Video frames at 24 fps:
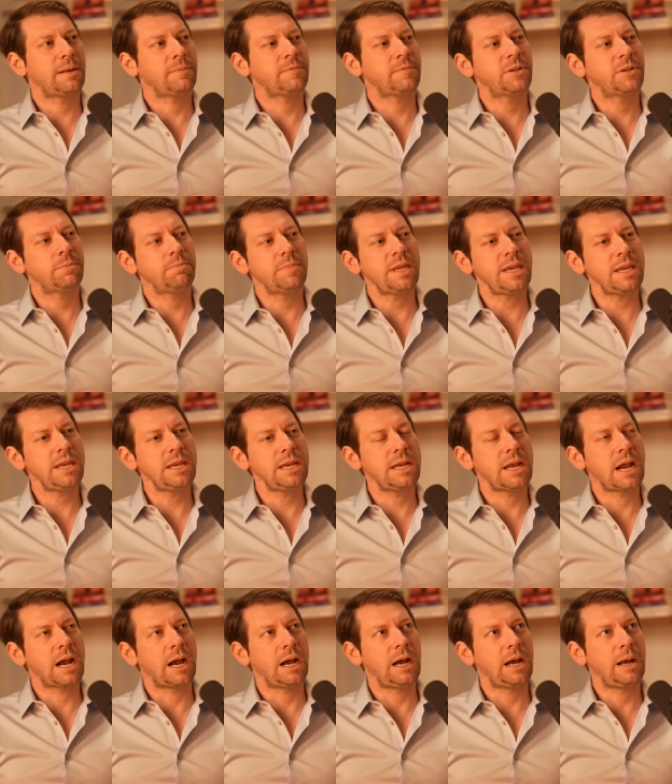To me,
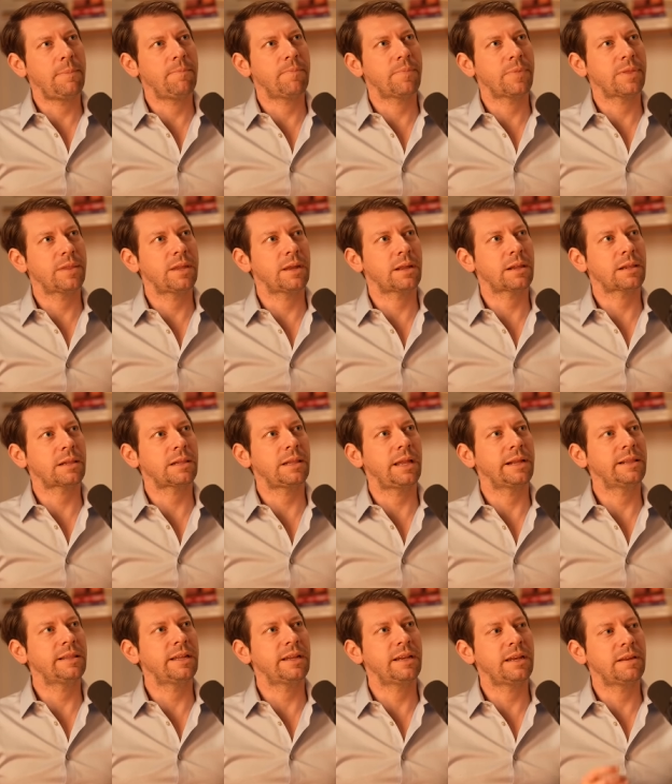um, the
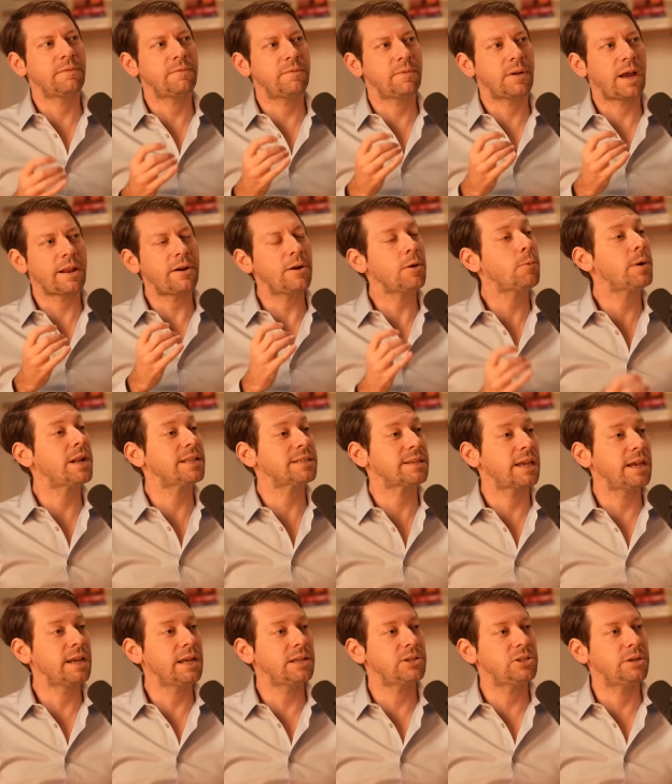like the con- I don't know what it's
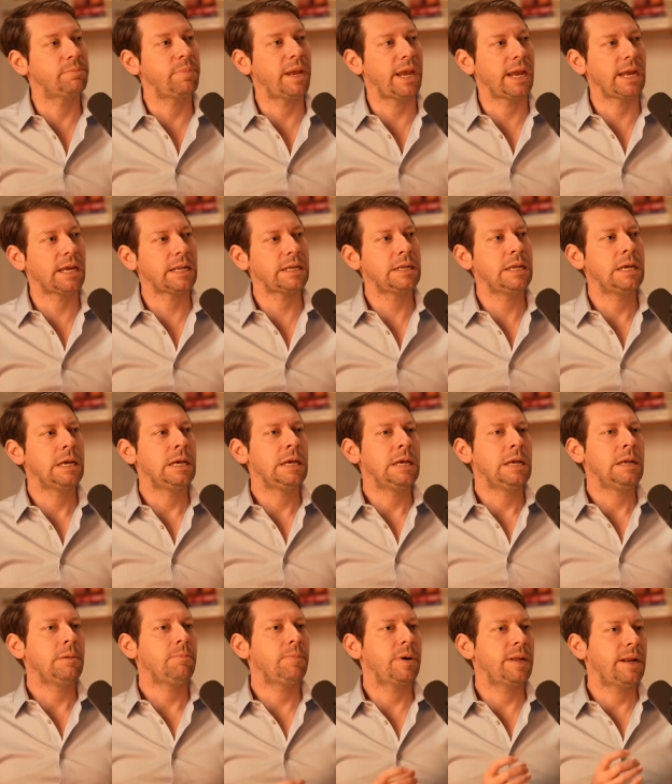like in Japan,
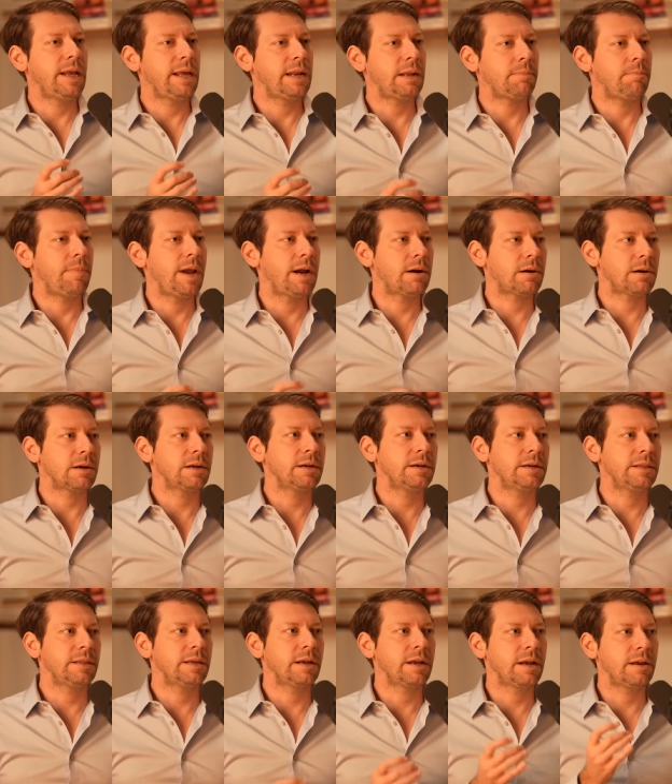but in America,
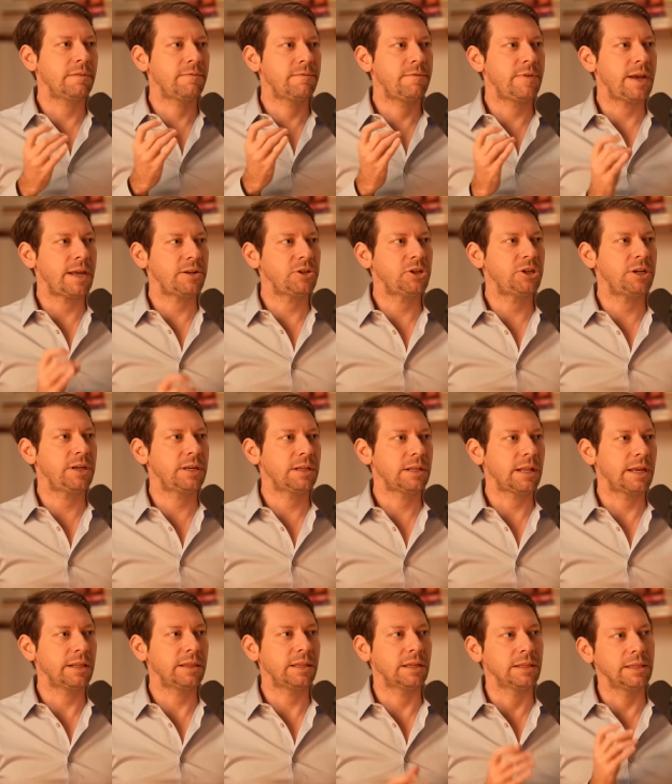the convention,
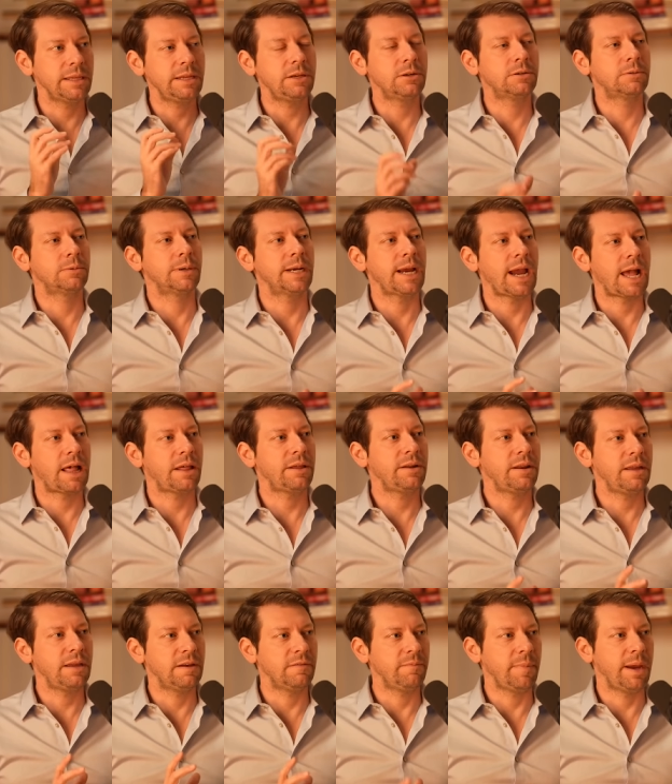like the legal
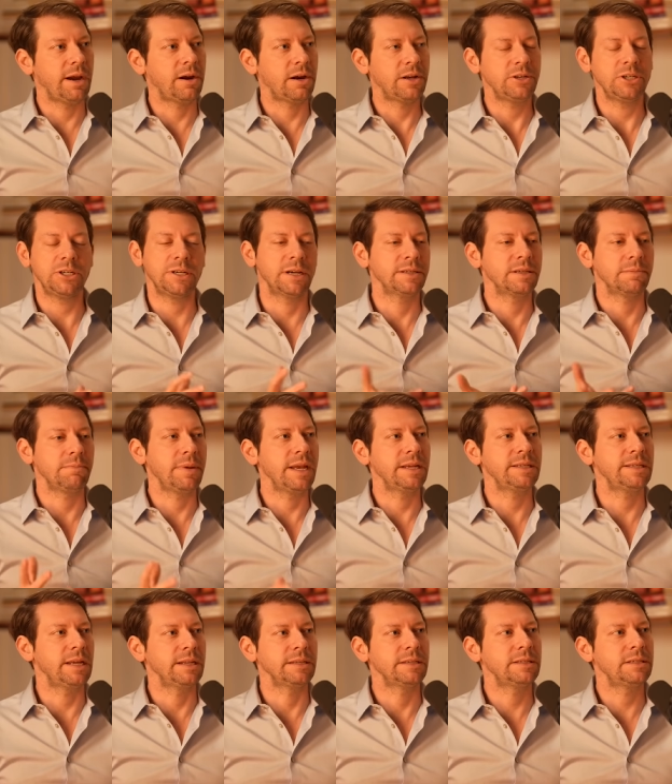reality of marriage, doesn't make
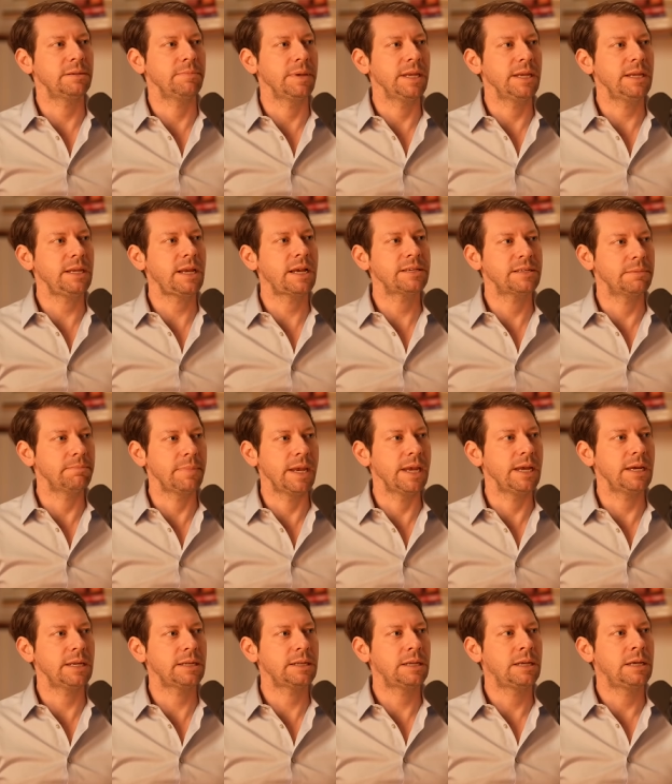sense to me as a
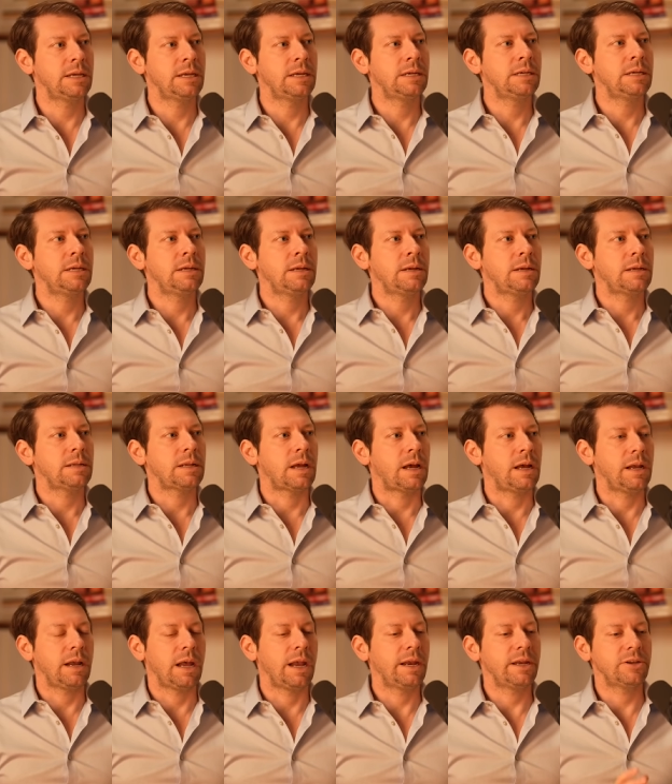man.
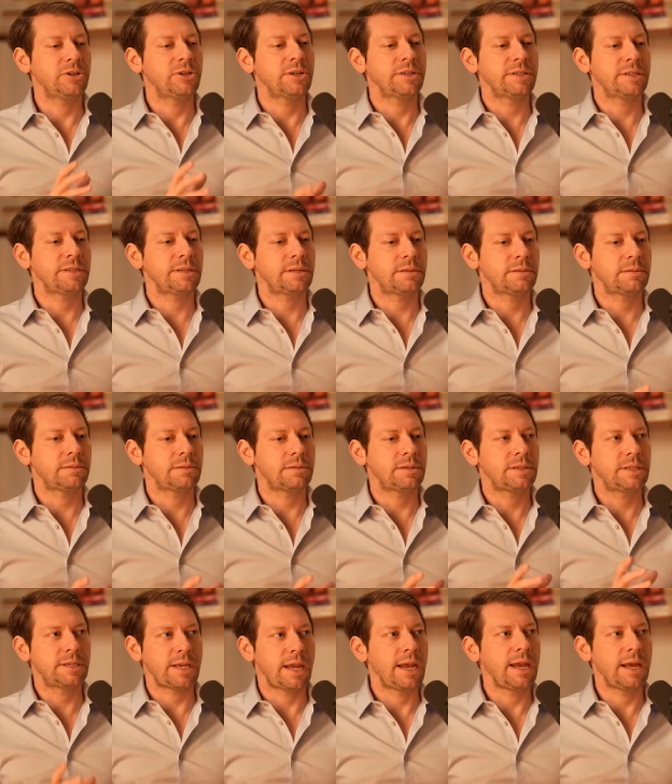I, I can just
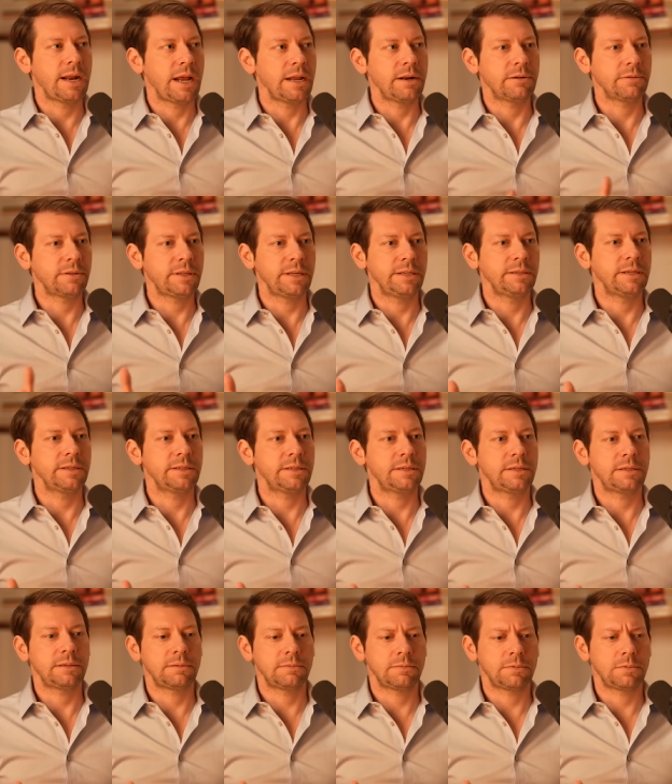say, and I don't think
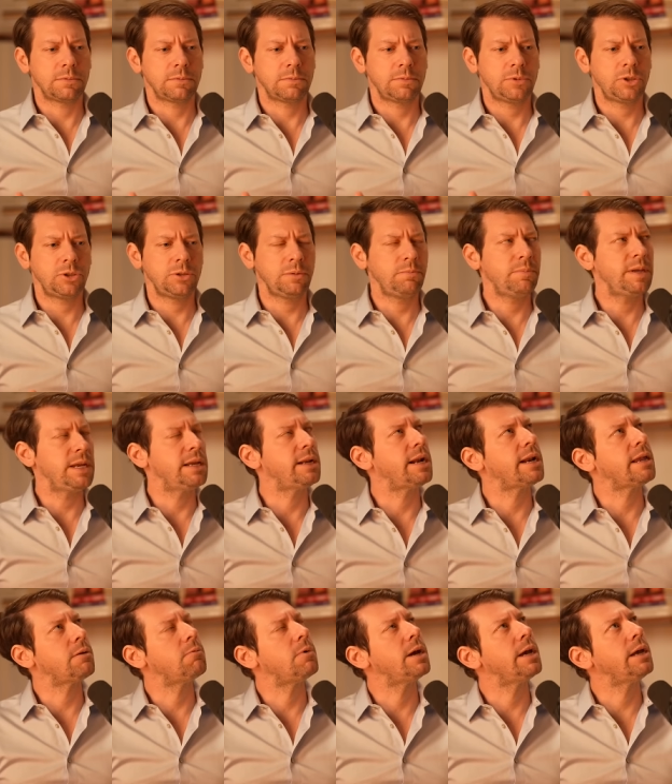this should be in
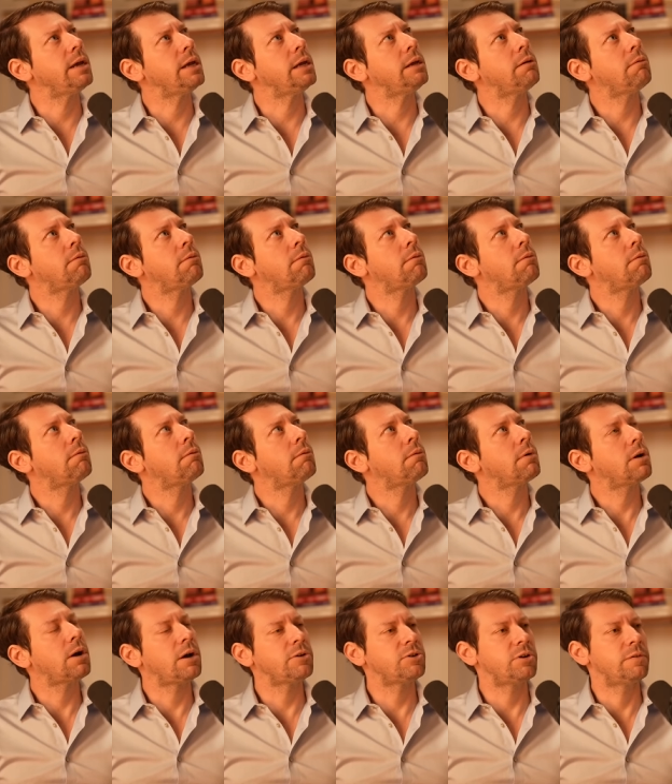any way
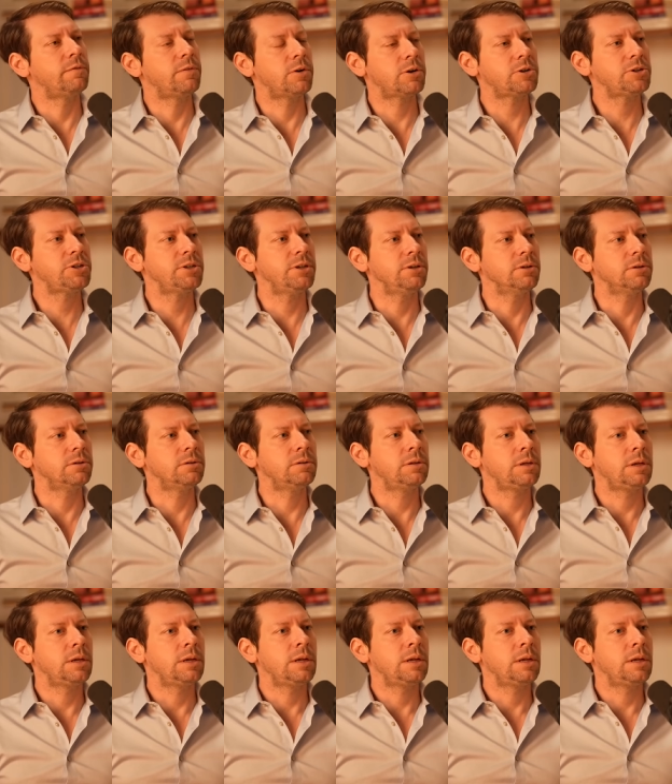controversial,